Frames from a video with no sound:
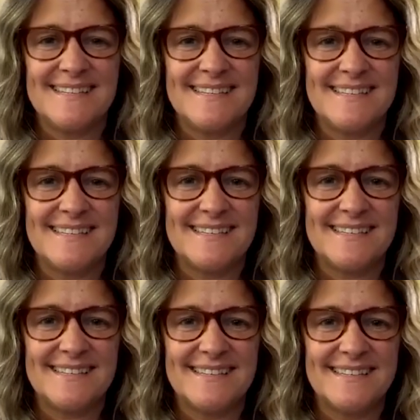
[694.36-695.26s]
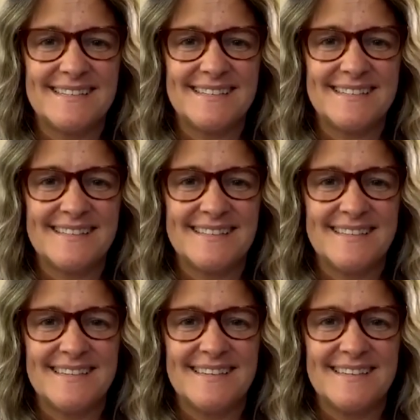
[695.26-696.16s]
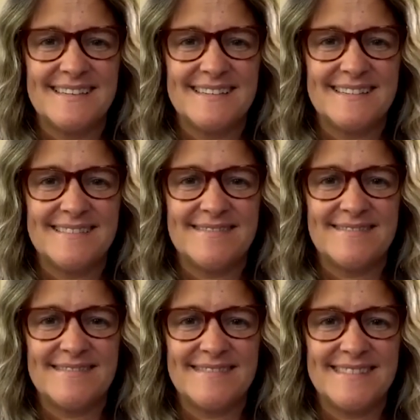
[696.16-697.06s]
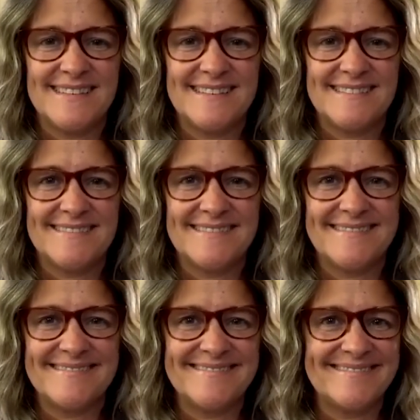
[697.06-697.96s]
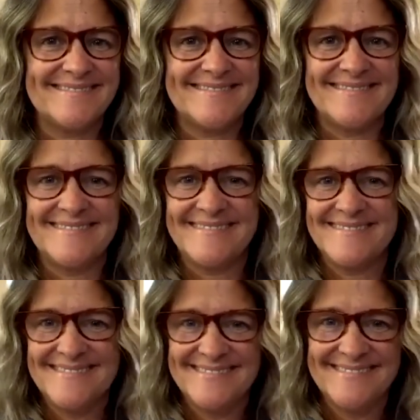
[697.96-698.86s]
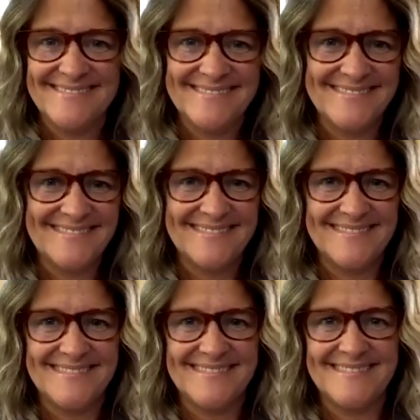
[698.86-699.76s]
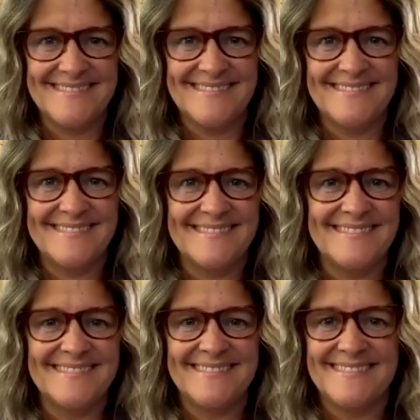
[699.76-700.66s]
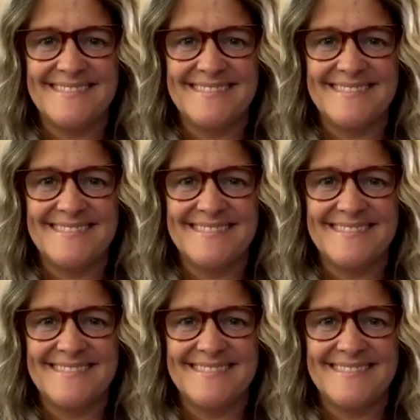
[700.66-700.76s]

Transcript: This person isn't speaking.